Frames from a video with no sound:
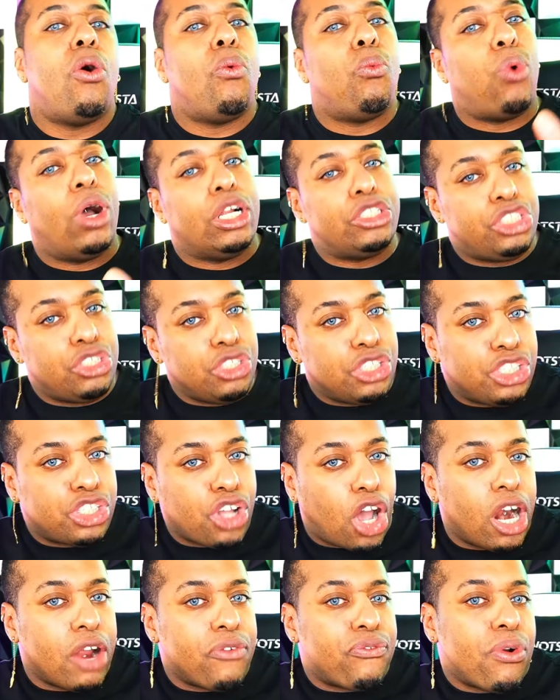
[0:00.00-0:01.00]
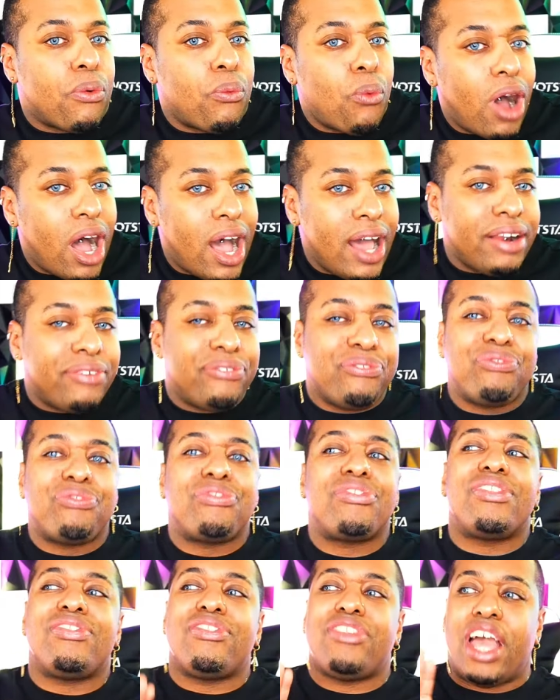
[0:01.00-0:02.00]
Once you start it for one,
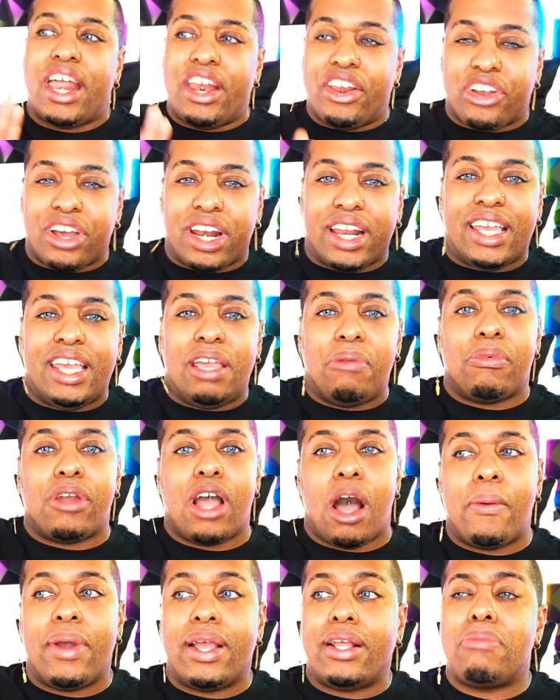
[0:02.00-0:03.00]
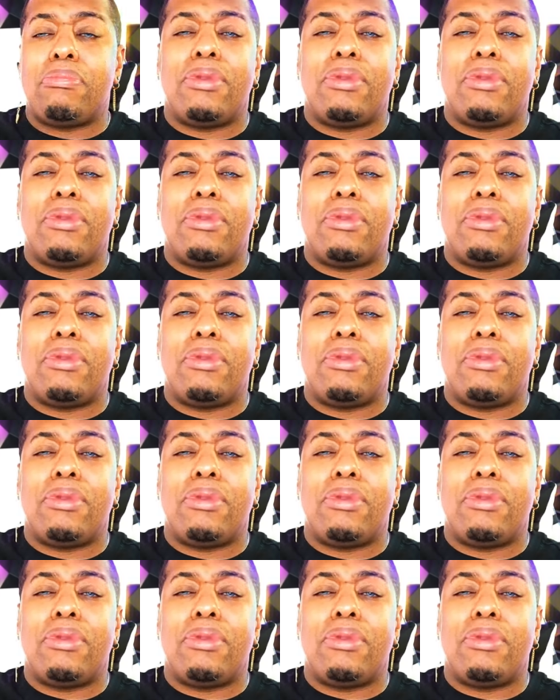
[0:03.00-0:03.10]
then you're gonna keep going.